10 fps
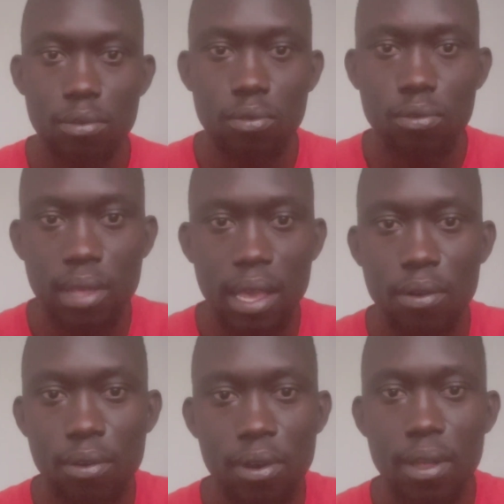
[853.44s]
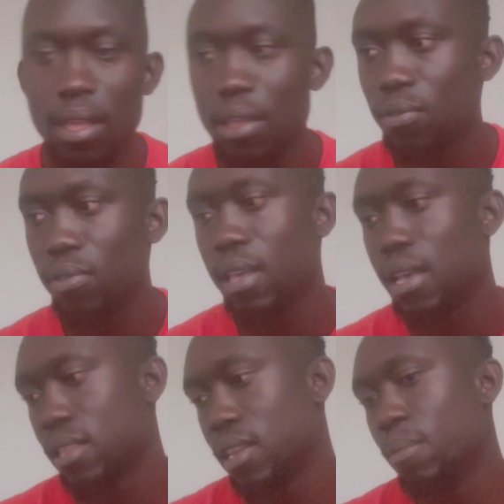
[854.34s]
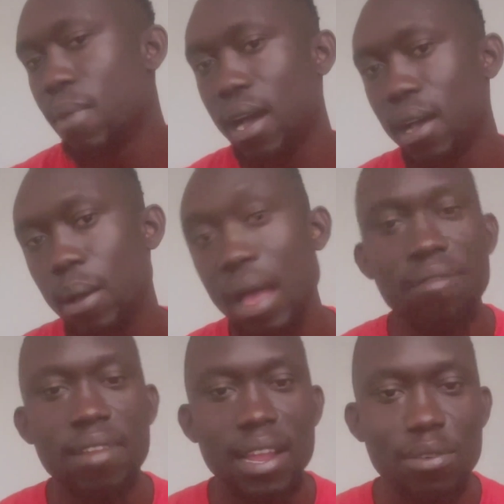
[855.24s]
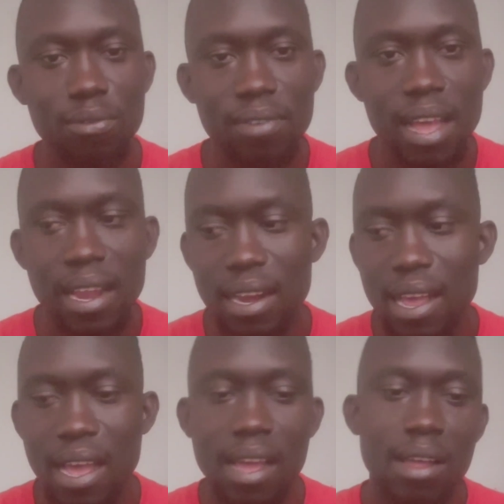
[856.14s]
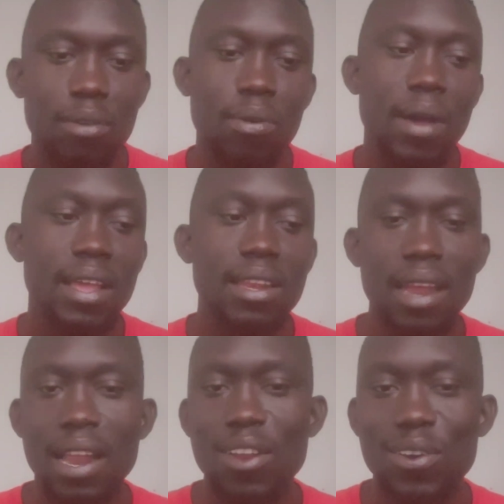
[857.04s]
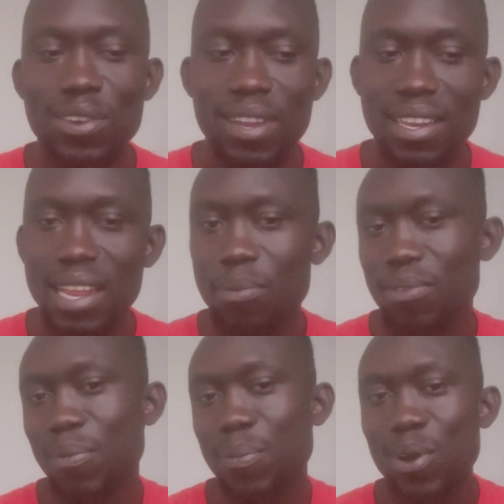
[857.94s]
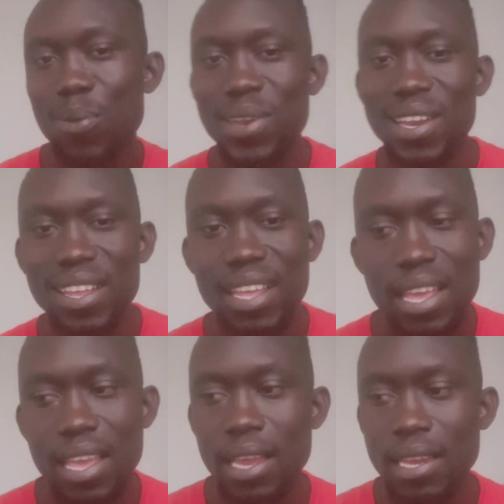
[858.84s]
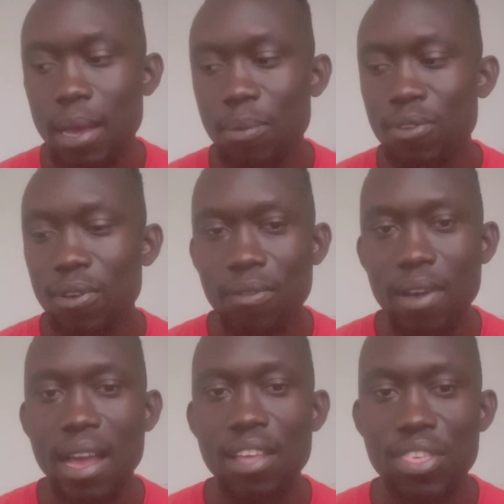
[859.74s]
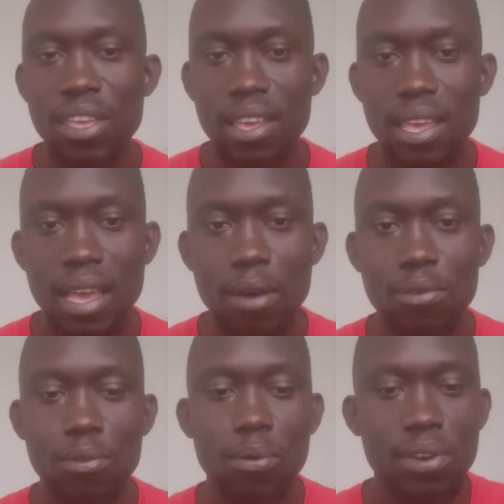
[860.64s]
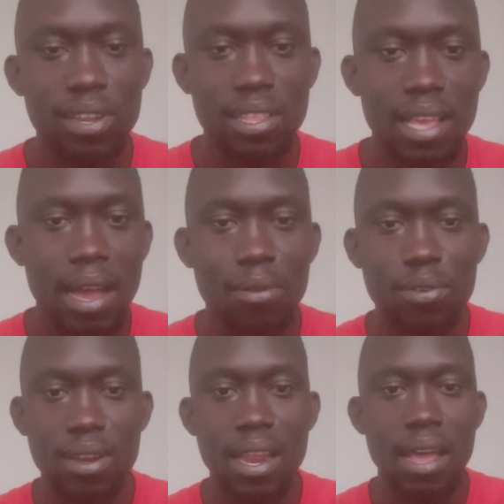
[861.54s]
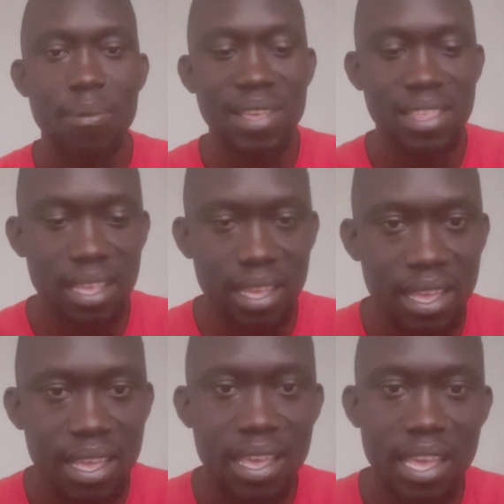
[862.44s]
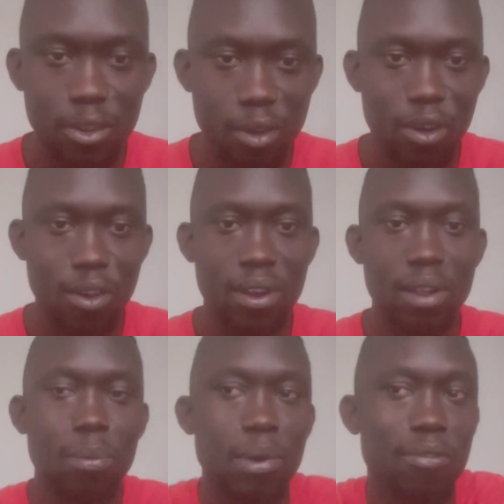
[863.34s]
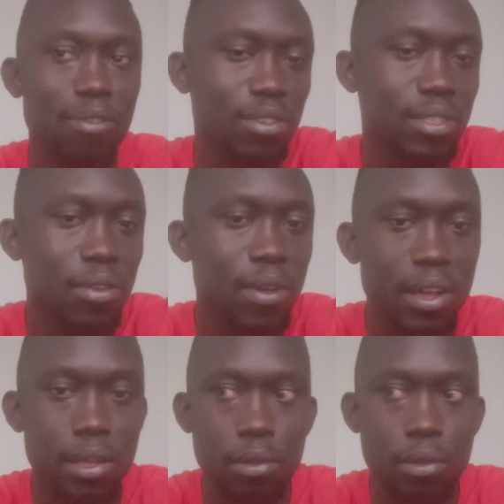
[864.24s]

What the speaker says: 2 seconds to just debug after you've done quite a lot in terms of prompting, in terms of thinking out what is out there missing in your code. But of course, you